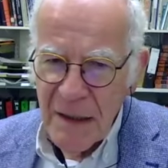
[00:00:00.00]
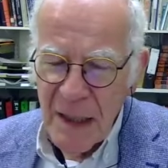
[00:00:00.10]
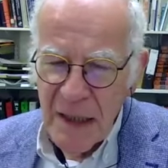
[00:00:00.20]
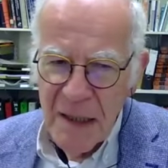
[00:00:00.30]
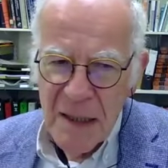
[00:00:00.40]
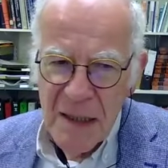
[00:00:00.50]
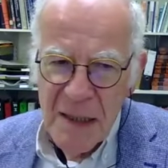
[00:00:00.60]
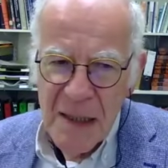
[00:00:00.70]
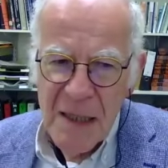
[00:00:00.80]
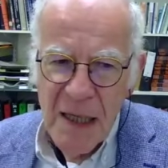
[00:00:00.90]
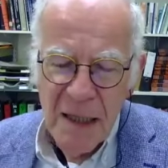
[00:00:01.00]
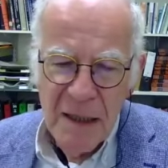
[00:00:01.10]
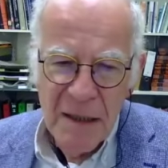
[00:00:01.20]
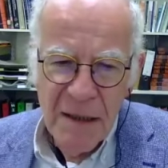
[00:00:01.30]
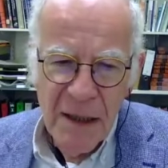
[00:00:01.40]
then it is
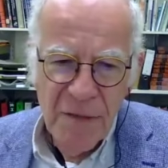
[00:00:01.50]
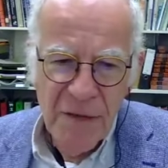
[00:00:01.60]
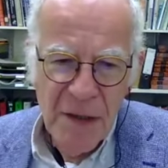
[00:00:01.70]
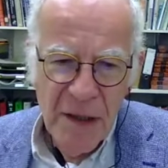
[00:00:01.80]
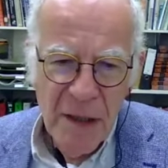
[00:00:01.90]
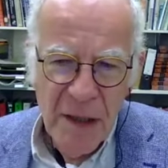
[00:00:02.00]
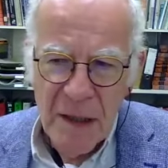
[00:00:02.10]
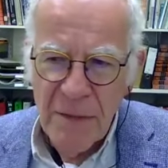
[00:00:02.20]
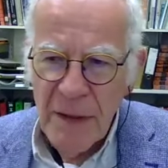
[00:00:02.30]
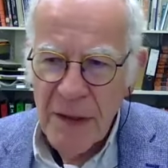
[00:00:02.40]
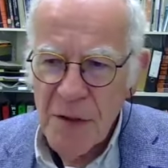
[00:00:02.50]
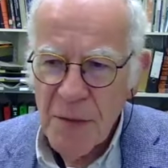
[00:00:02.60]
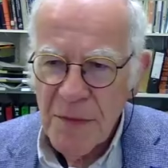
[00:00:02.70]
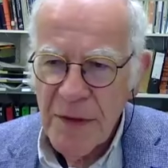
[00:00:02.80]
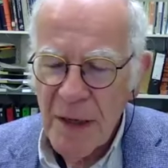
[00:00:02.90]
decided after quite
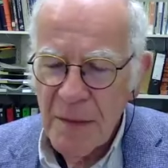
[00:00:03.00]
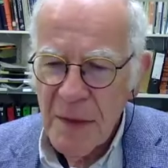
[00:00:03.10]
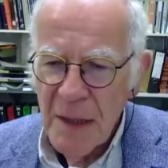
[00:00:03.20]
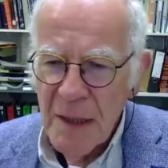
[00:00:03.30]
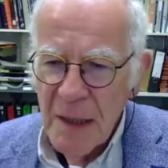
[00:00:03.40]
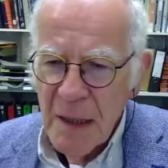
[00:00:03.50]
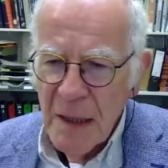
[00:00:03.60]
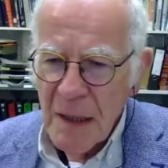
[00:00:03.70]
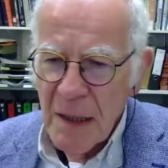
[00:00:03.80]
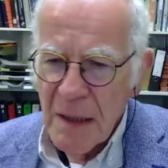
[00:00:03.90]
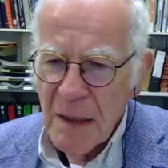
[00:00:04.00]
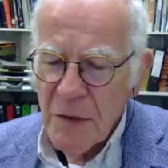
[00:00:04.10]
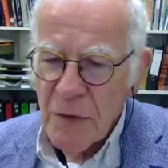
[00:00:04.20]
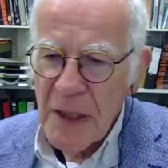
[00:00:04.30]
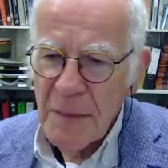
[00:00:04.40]
some time
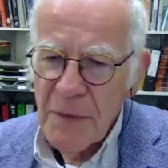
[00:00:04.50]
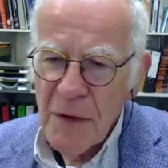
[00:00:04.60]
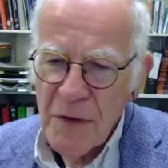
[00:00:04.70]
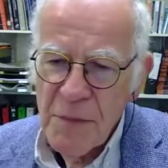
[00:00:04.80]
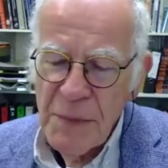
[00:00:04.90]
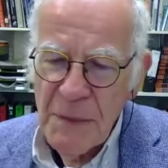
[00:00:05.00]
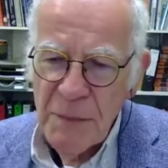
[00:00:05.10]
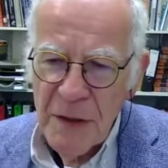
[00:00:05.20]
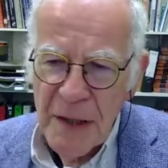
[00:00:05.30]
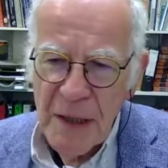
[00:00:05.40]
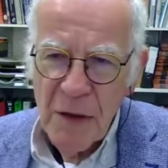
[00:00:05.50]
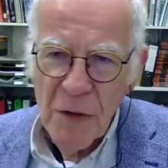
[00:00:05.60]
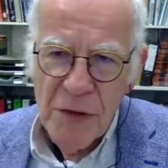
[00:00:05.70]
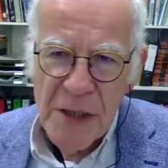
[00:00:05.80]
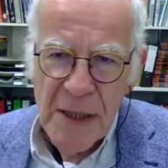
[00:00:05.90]
to keep those people in
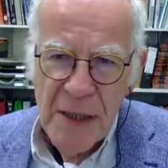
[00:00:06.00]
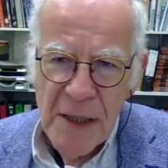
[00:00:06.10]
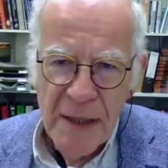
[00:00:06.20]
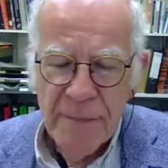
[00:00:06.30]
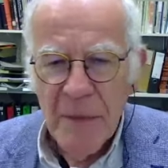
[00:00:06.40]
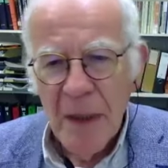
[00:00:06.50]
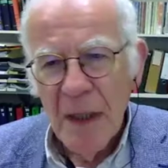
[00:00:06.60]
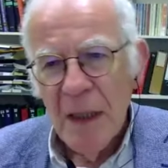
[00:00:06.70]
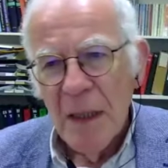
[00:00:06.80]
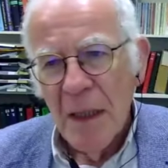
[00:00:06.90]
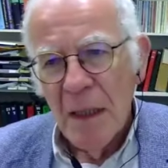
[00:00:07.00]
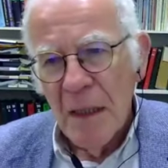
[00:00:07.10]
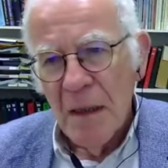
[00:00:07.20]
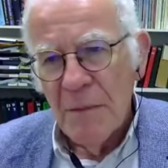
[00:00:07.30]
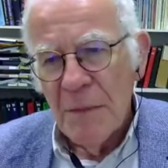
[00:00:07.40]
long stay,
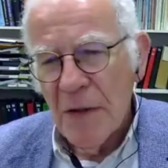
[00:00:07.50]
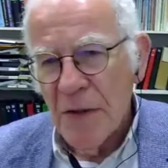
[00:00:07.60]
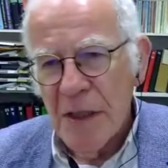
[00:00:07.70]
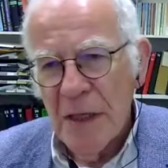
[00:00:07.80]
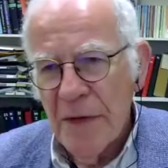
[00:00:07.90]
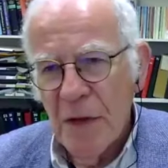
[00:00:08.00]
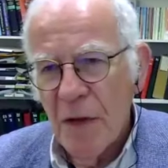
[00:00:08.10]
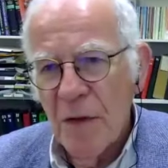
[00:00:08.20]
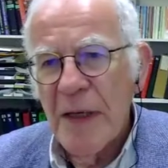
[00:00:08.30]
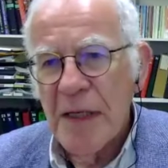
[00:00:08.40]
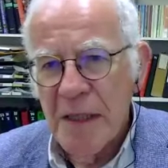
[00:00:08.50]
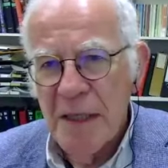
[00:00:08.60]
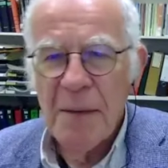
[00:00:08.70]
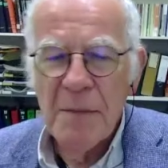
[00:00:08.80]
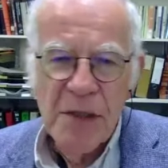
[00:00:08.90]
because they will always
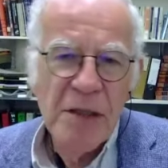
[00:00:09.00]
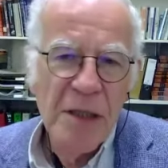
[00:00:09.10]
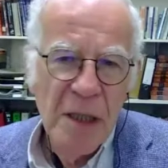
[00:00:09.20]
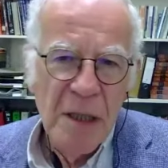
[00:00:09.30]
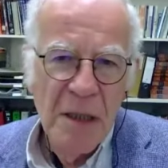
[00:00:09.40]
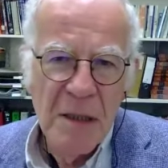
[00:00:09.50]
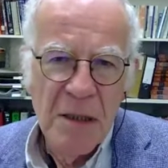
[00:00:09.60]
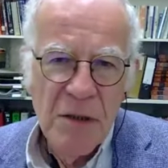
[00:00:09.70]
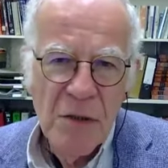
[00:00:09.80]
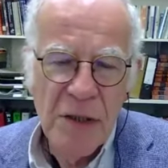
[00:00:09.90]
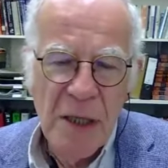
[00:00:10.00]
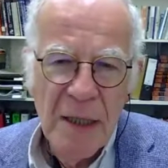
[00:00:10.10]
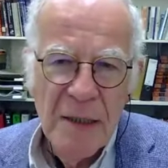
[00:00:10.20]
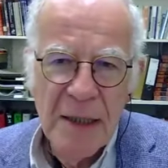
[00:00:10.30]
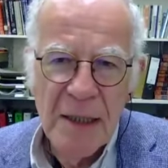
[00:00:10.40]
damage
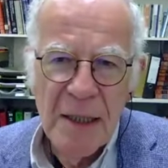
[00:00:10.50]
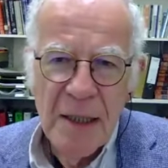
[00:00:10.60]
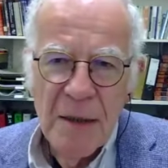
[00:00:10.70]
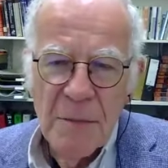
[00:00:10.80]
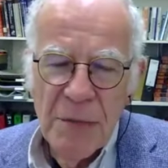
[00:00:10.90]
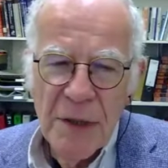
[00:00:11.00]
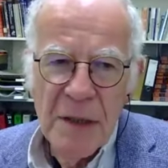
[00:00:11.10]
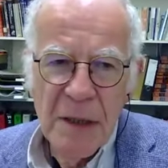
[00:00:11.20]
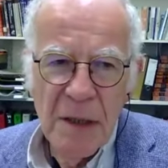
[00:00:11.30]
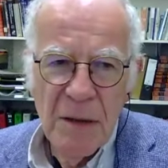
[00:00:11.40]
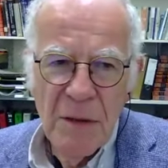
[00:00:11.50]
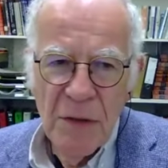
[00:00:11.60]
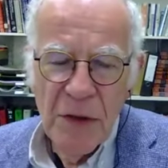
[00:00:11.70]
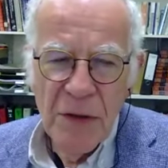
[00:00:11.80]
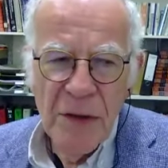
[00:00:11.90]
society. But
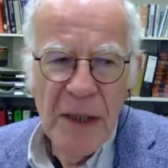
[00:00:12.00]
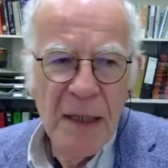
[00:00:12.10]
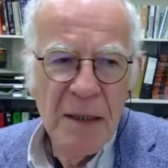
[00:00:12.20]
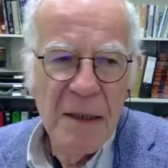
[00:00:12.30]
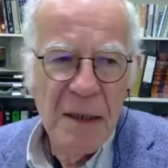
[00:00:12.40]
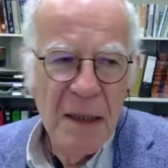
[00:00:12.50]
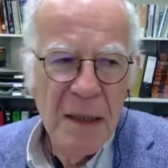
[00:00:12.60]
on the other hand,